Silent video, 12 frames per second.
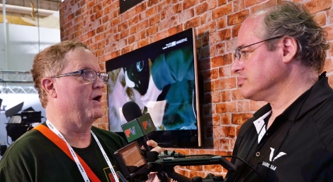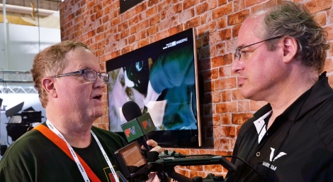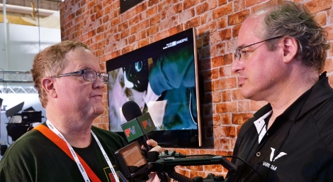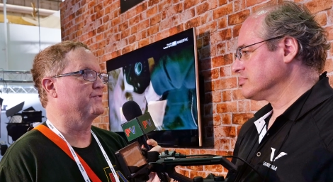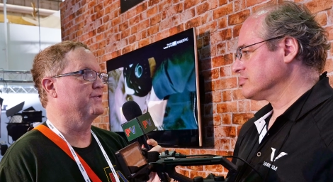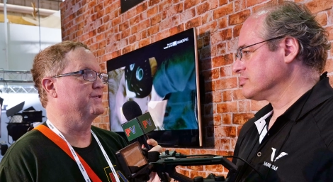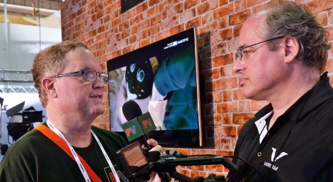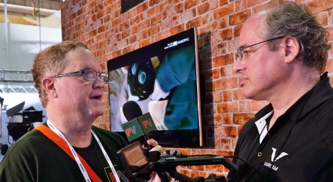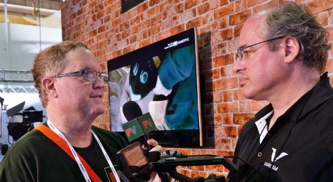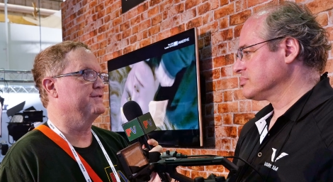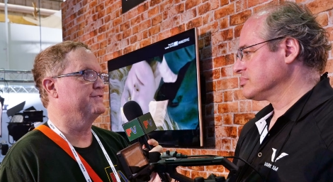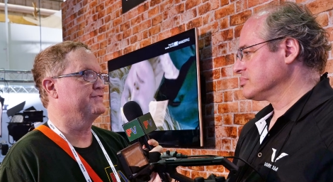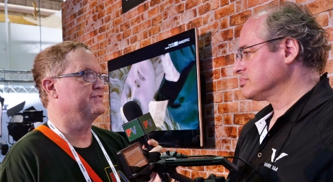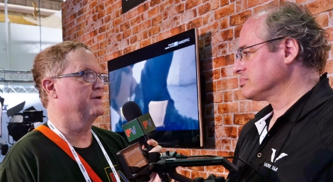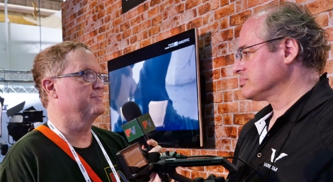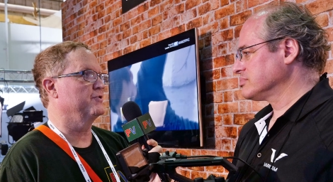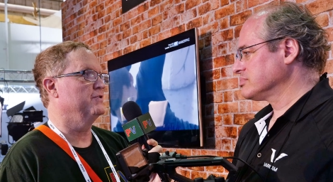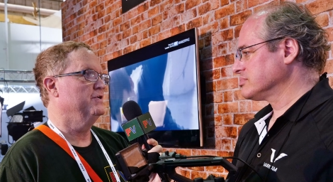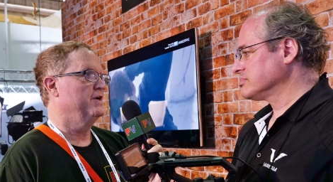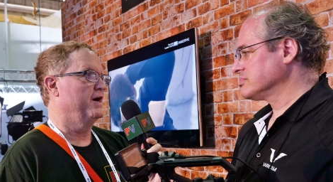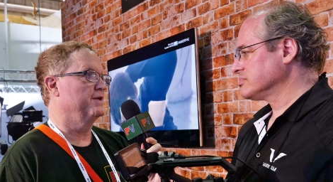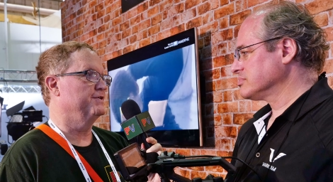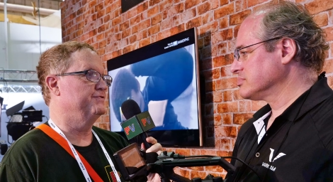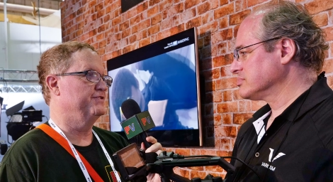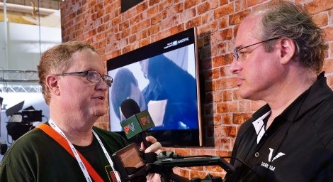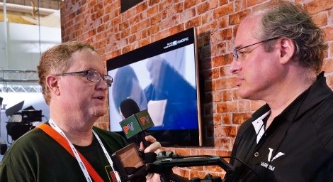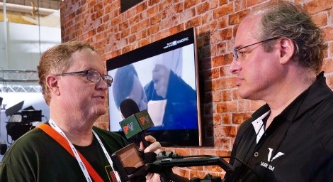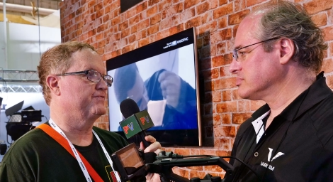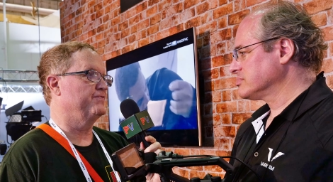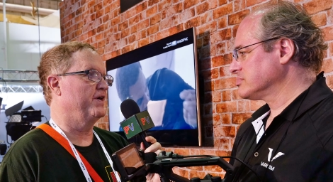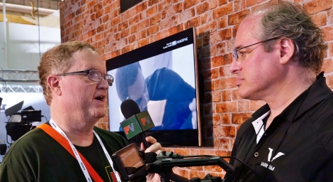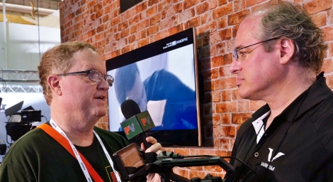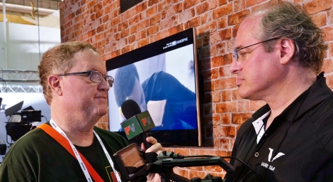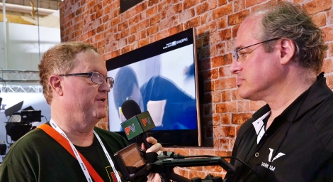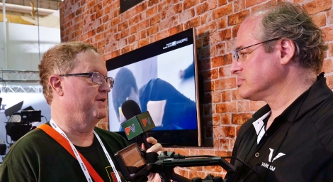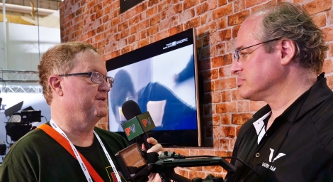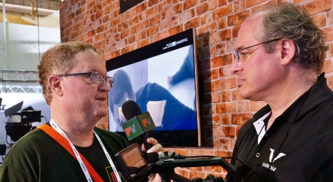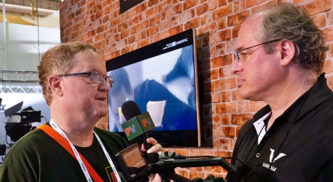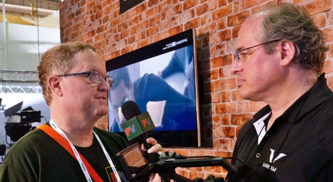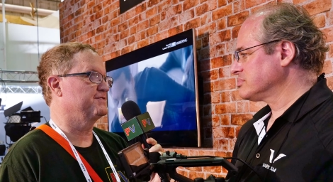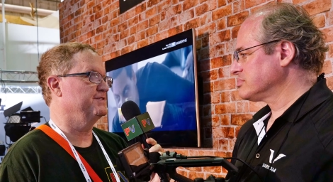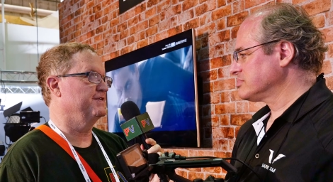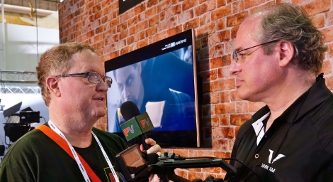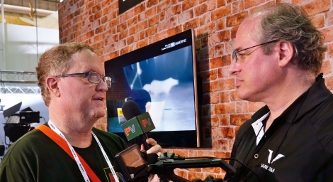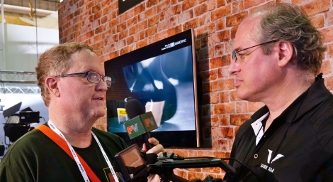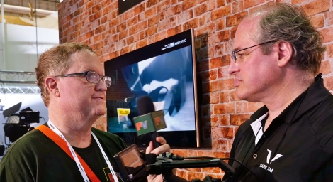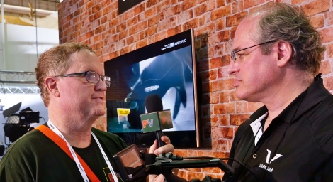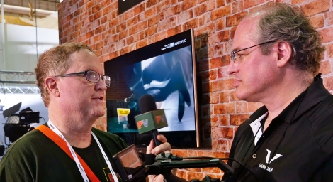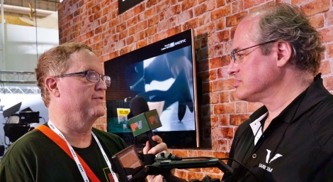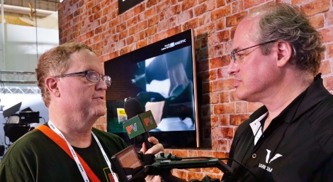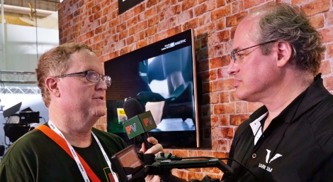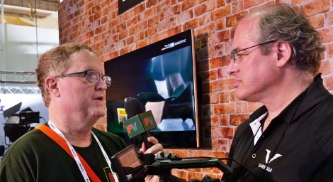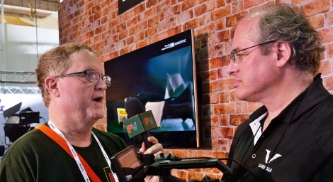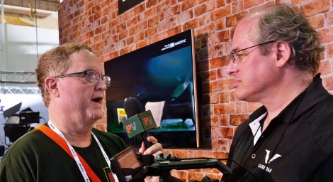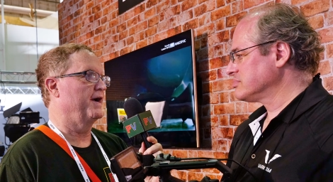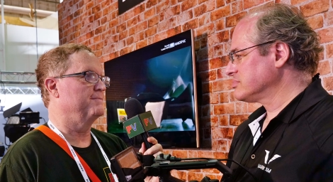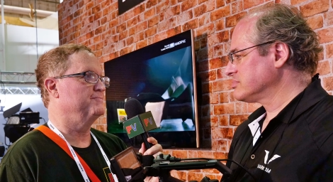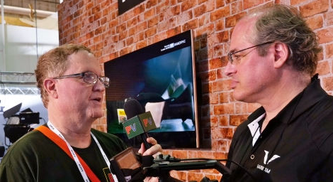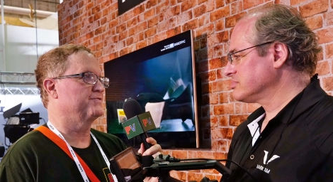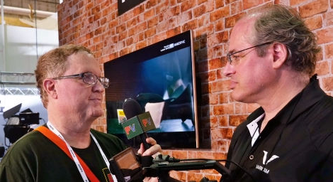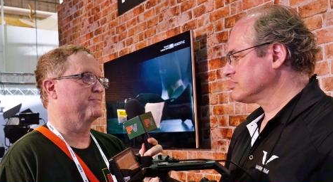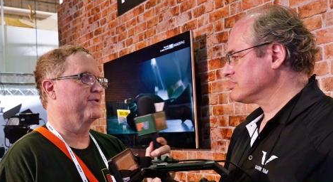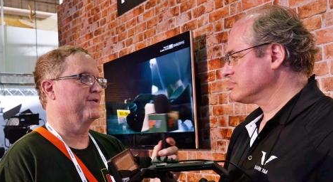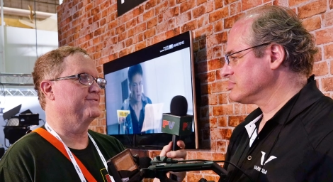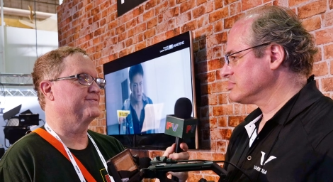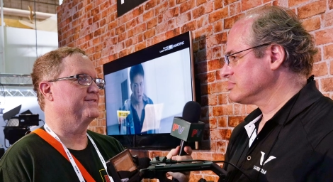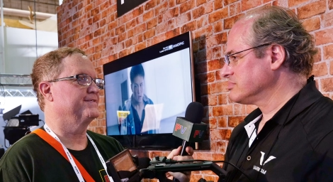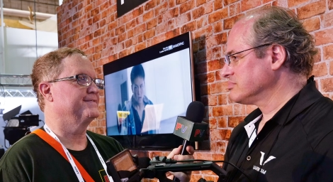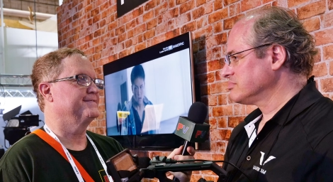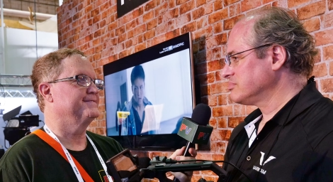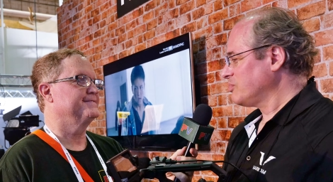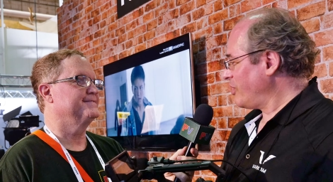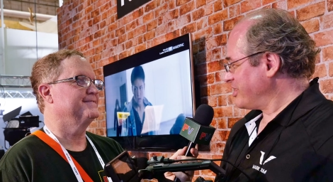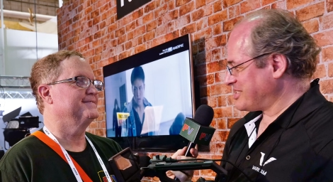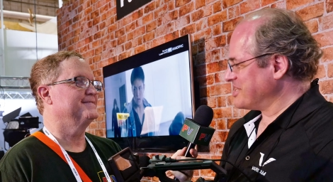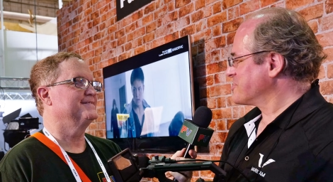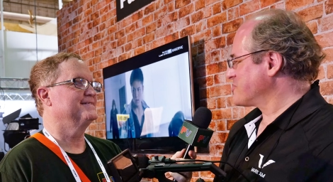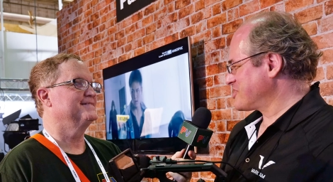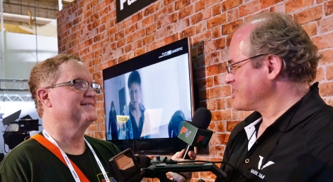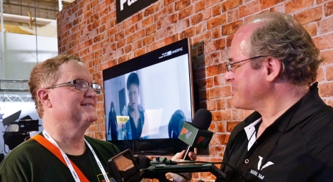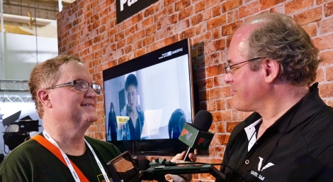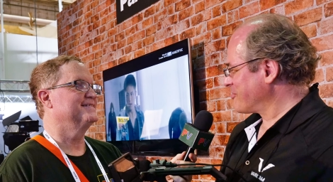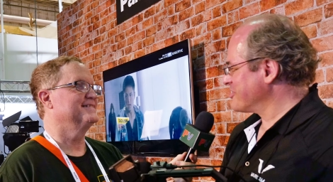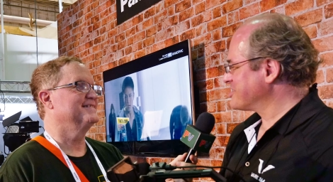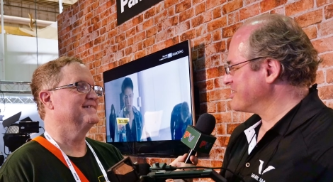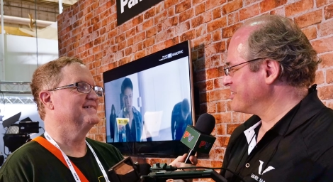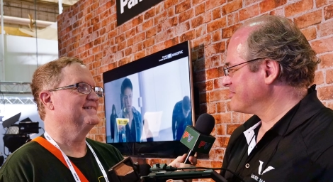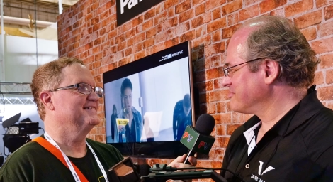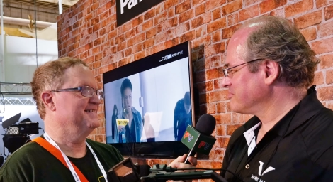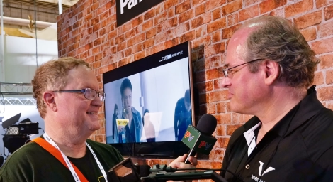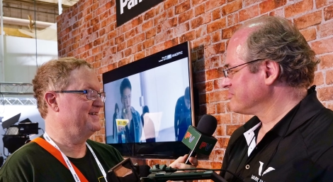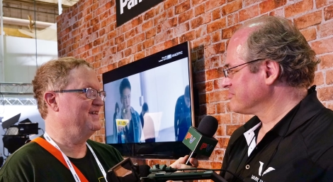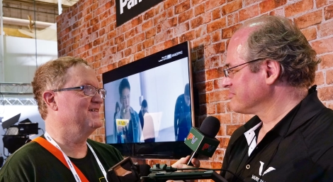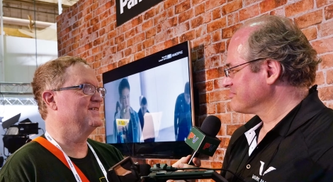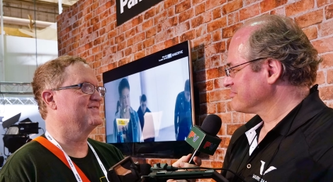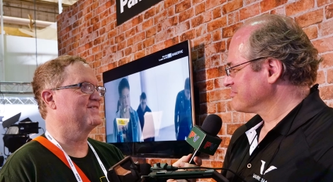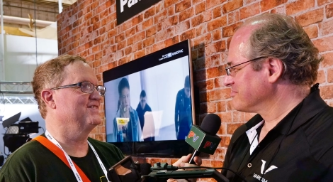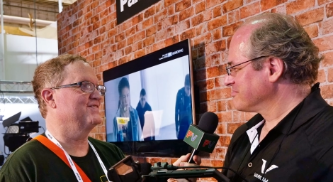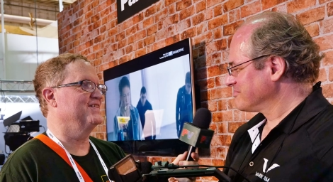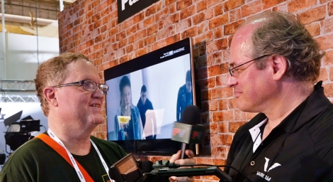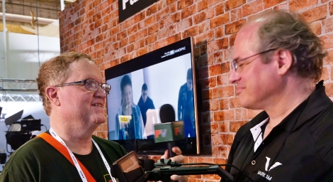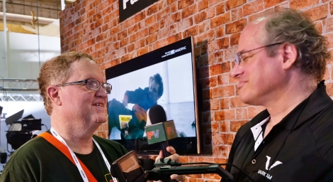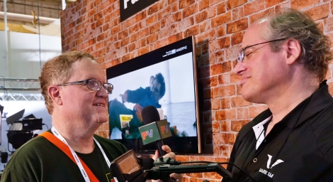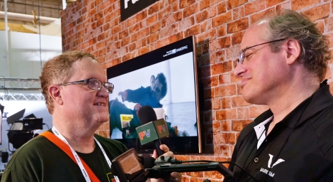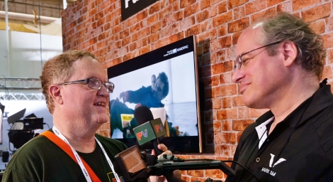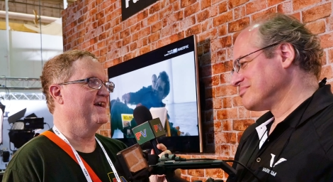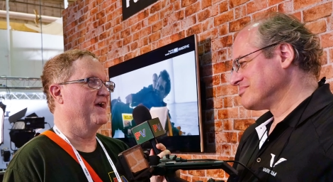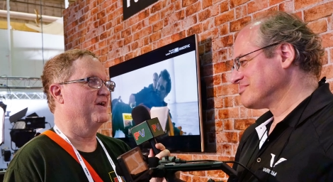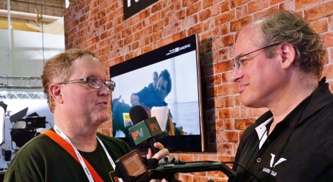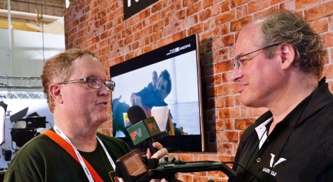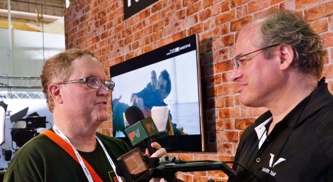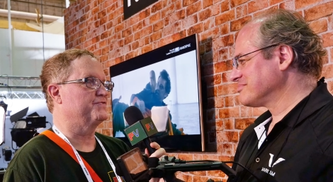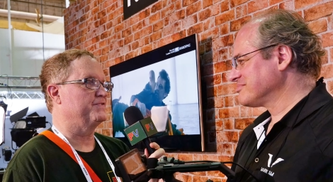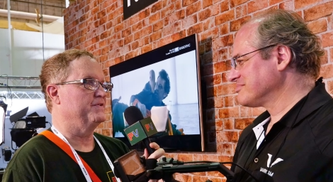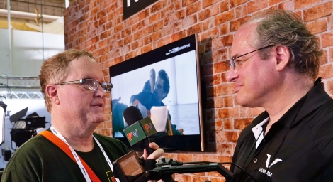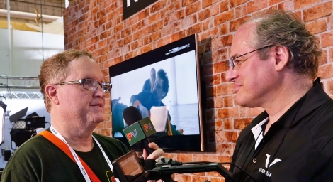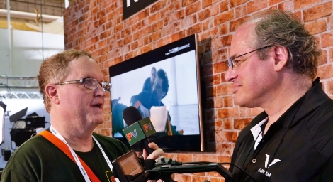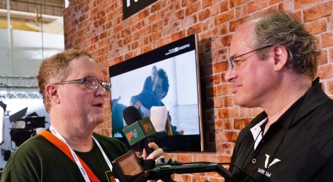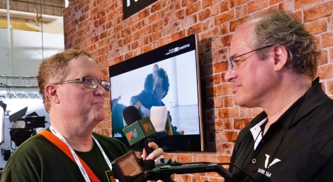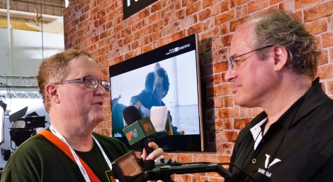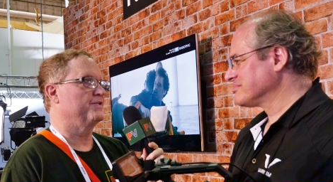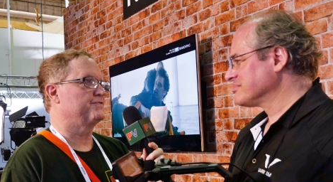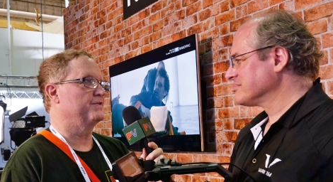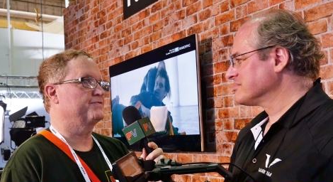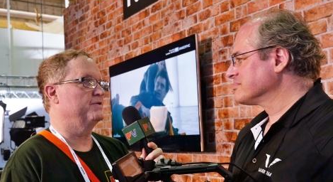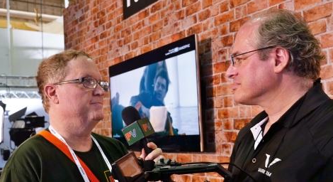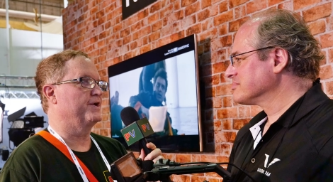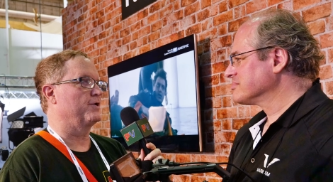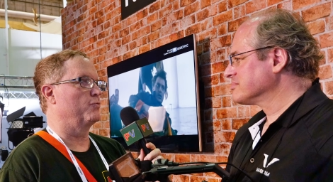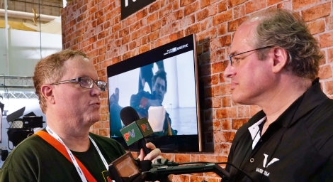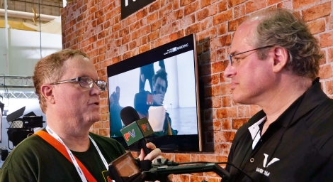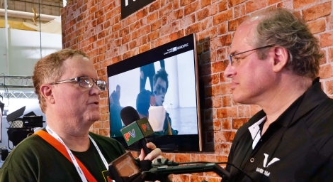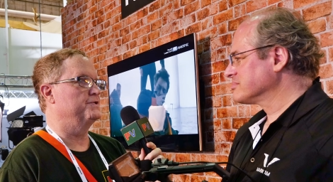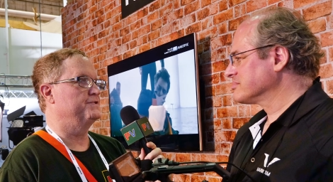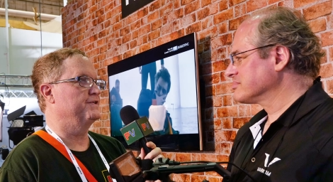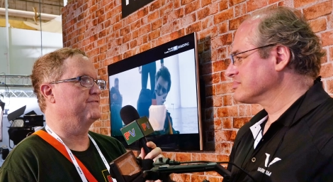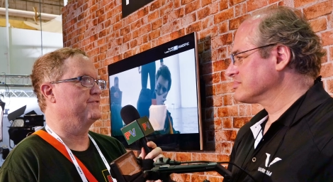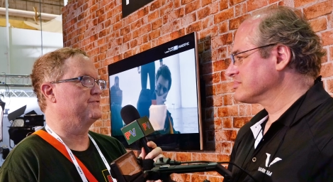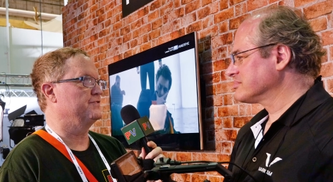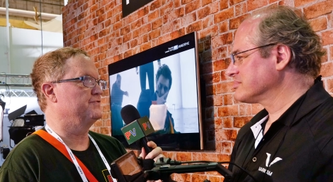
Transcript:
Speaker 1: offering that this summer on the GH5 on an SD card, so I am not surprised.
Speaker 2: Well, it's an interesting number, isn't it?
Speaker 1: It is, isn't it? Yeah, and of course, that, that's going to make a world of difference in